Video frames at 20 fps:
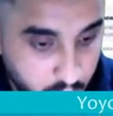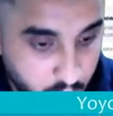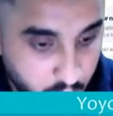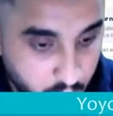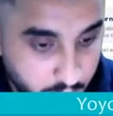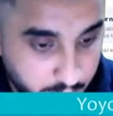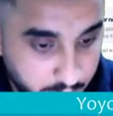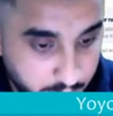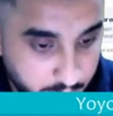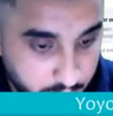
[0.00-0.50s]

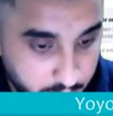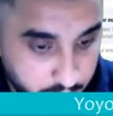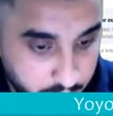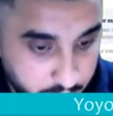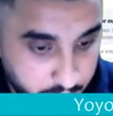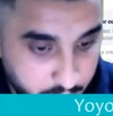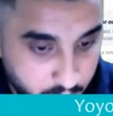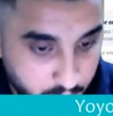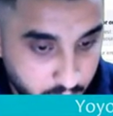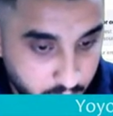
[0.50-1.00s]
Port 80
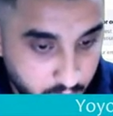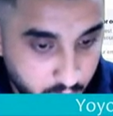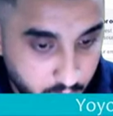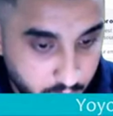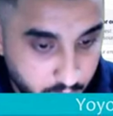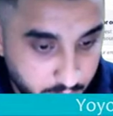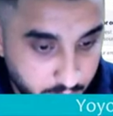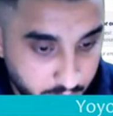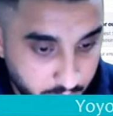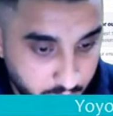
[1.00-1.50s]
failed,
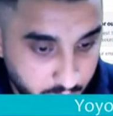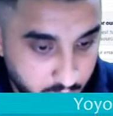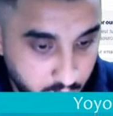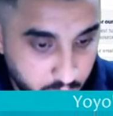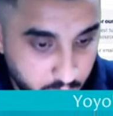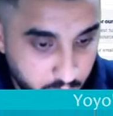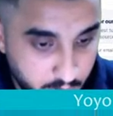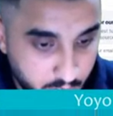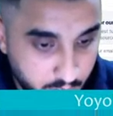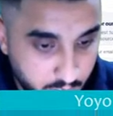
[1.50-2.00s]
nobody
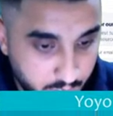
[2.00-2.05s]
helped.